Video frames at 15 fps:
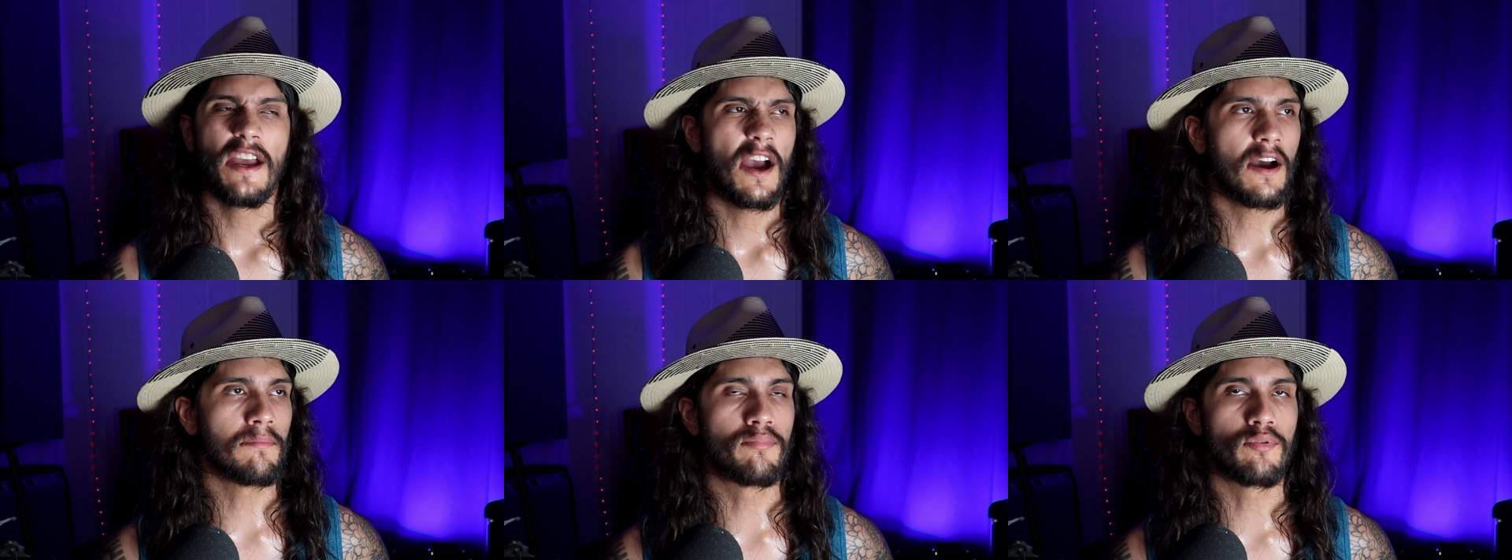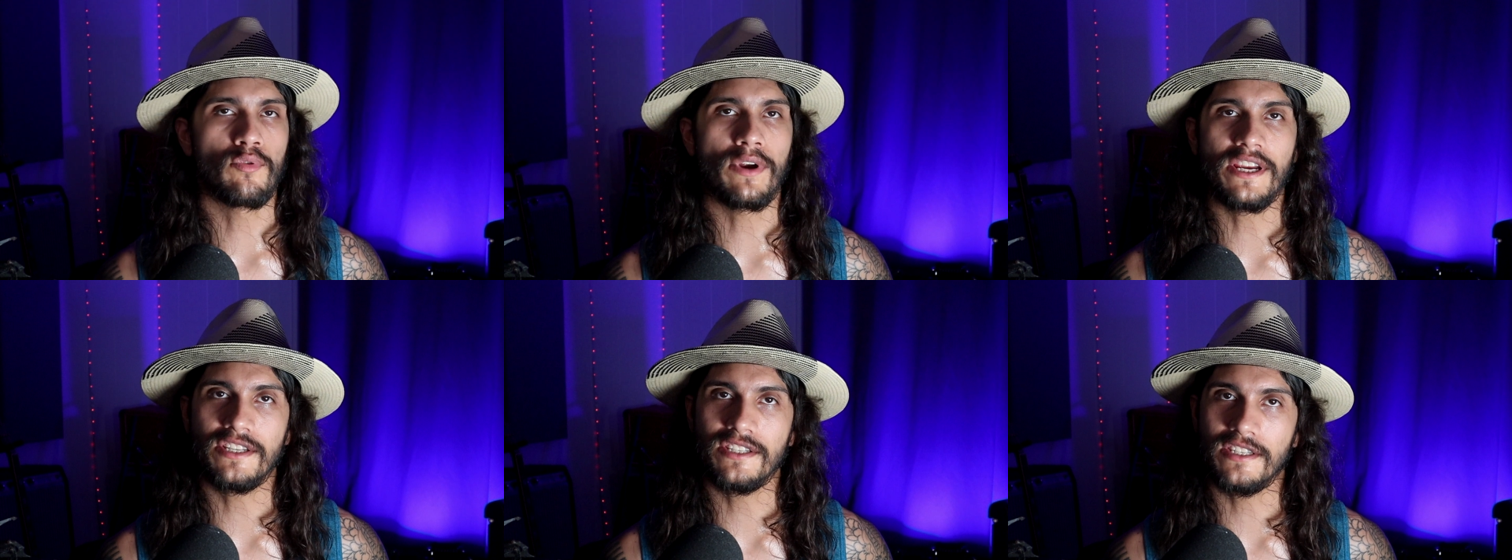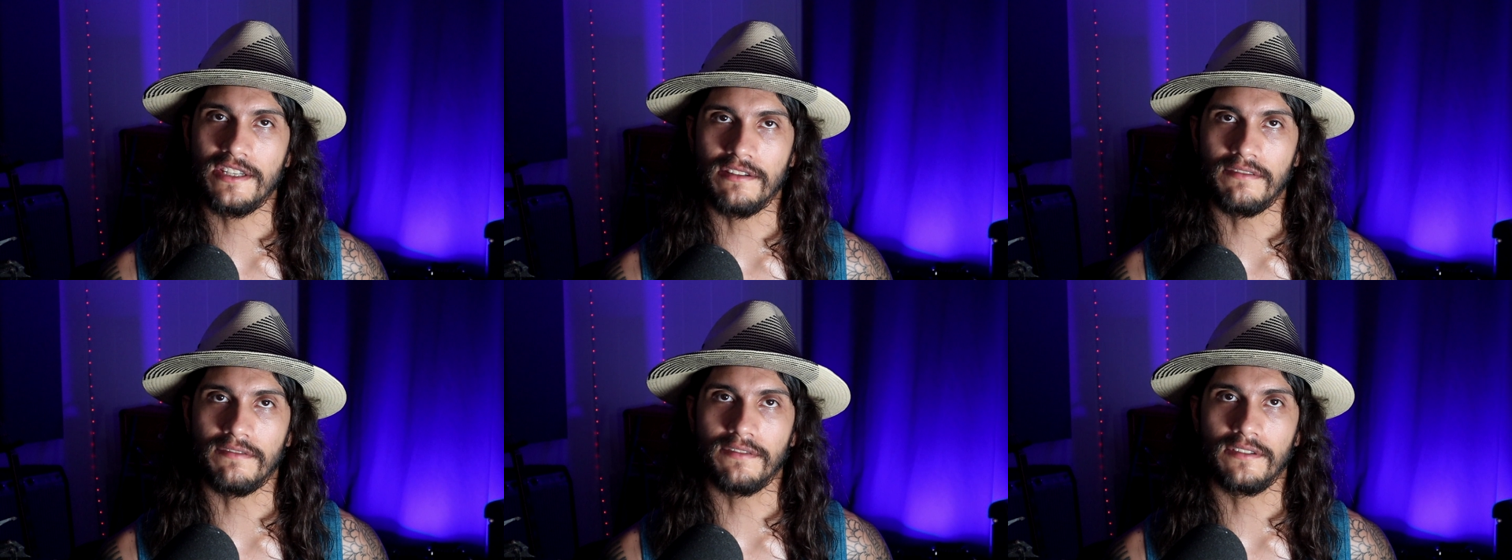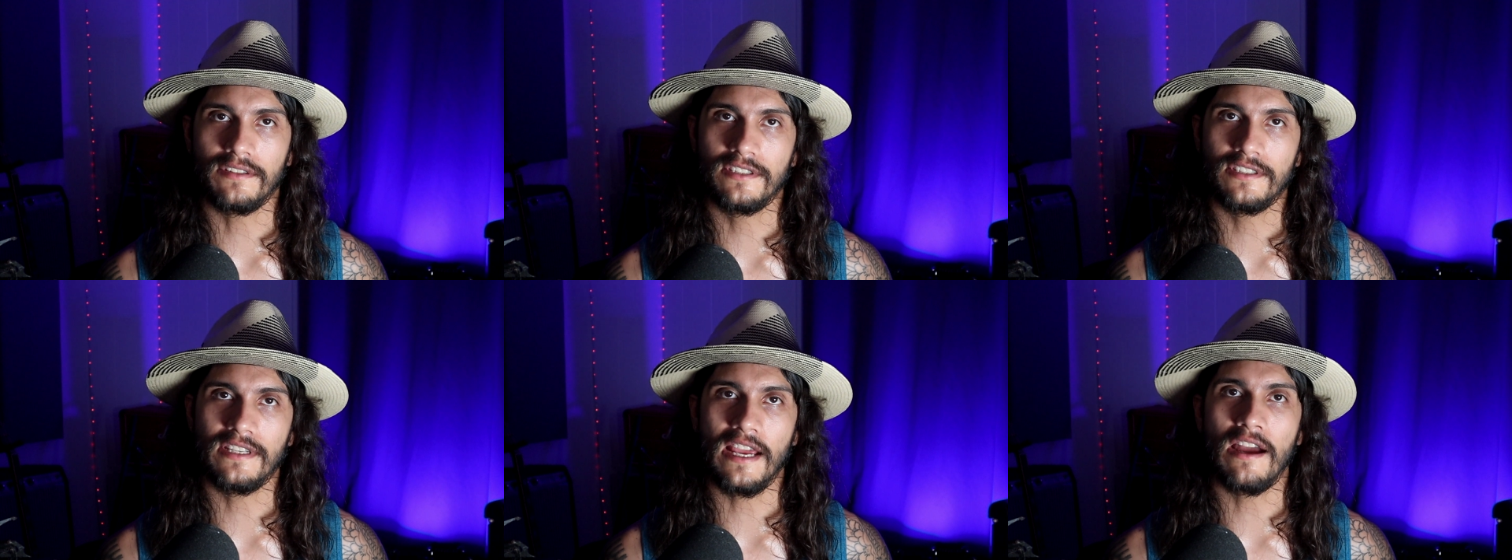abrasive
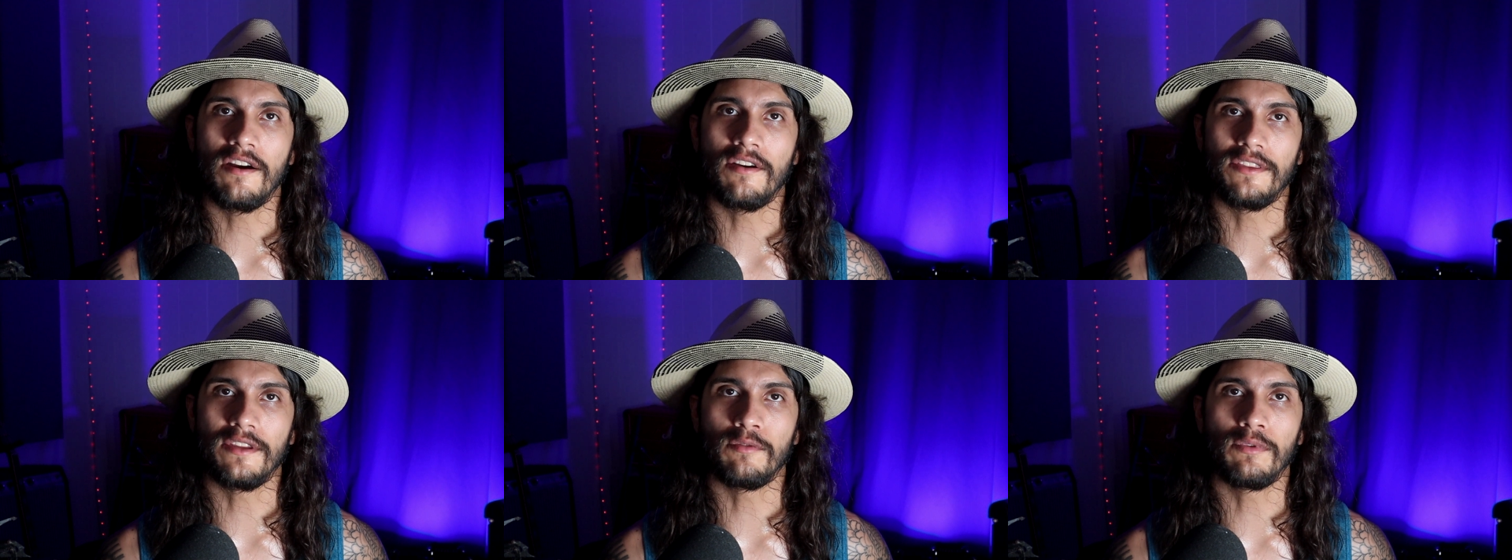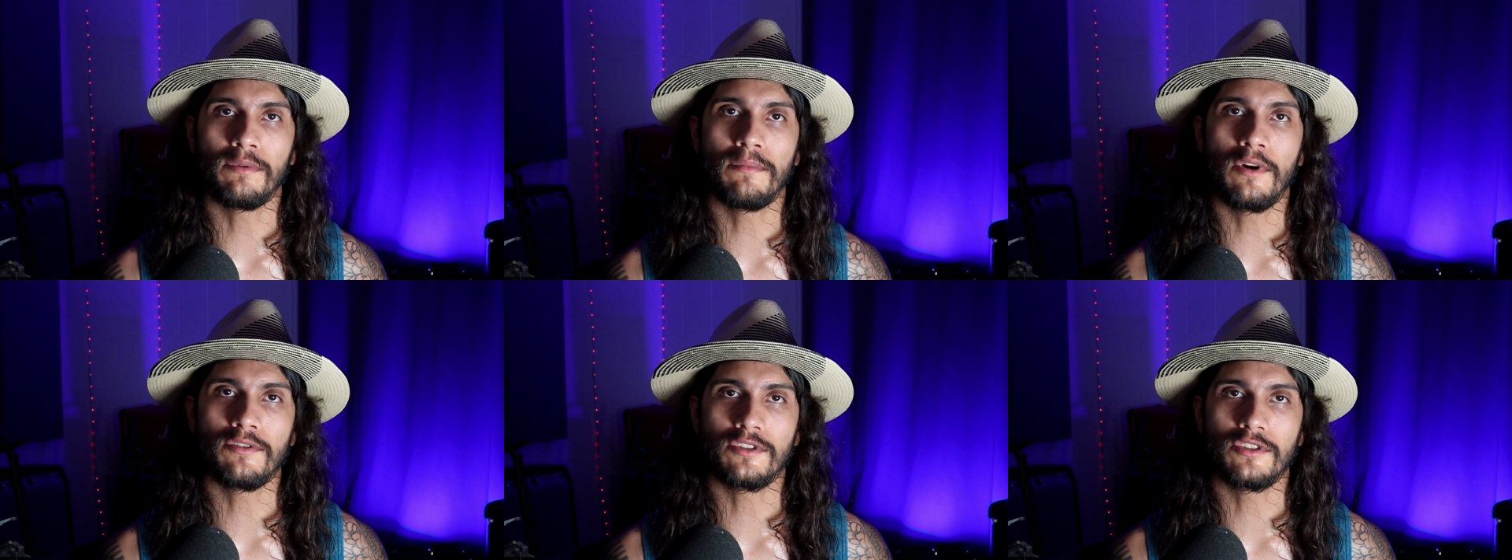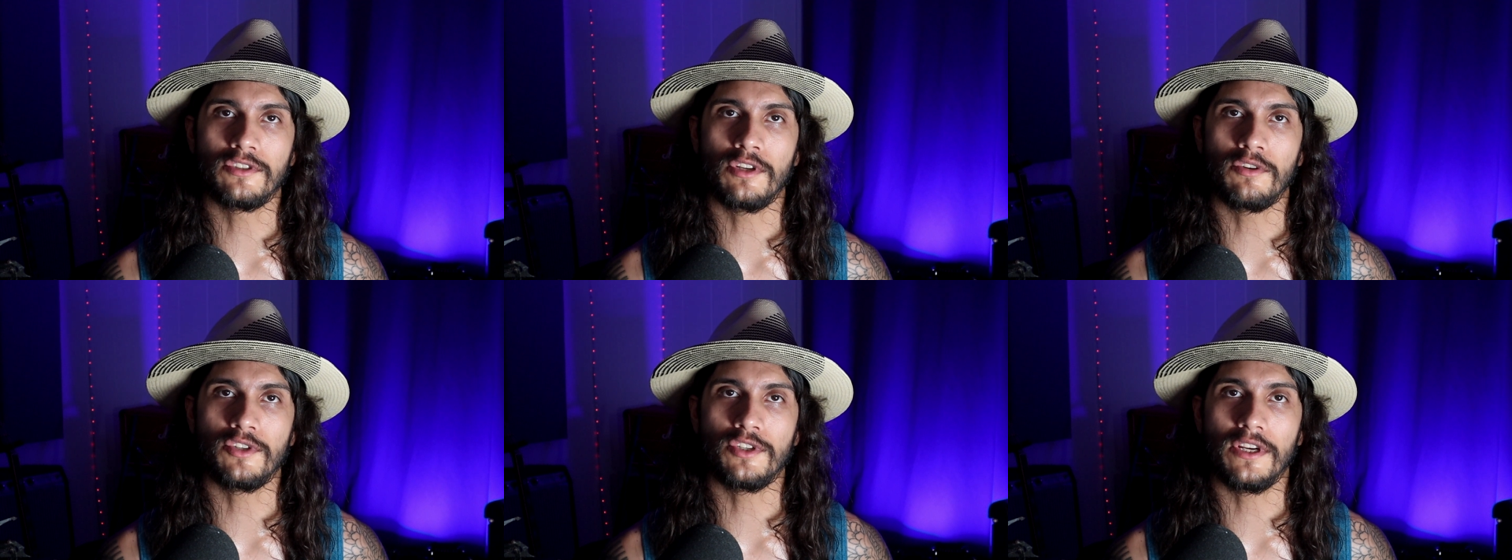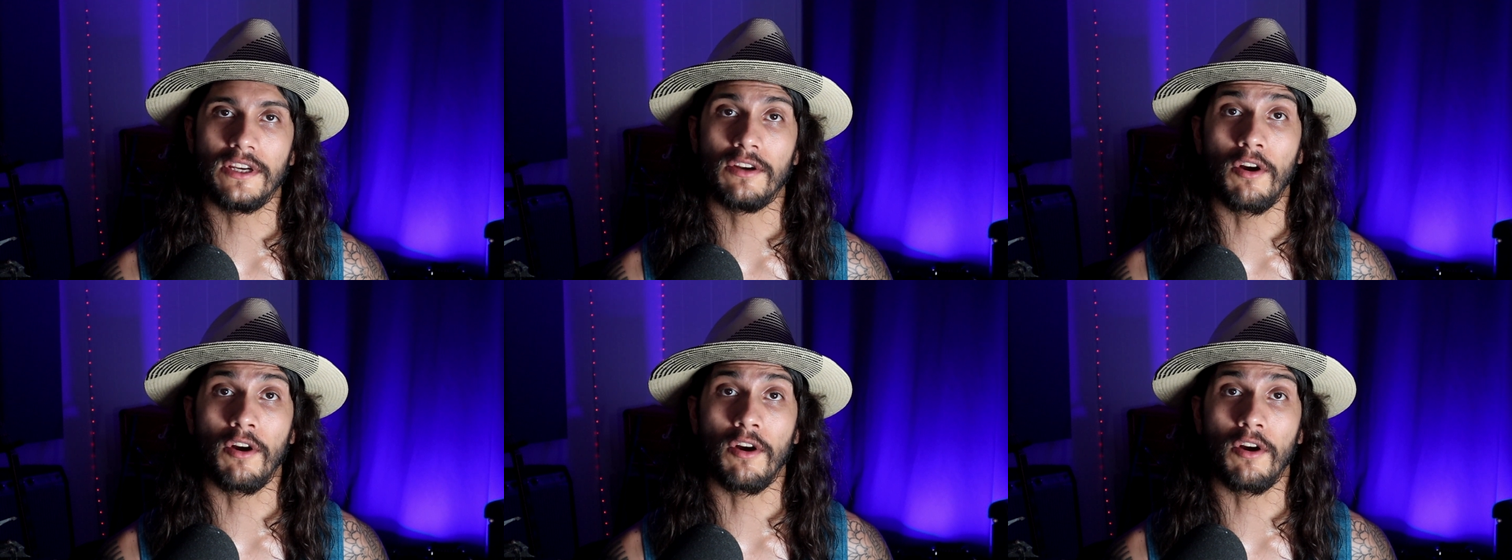sound that we most associate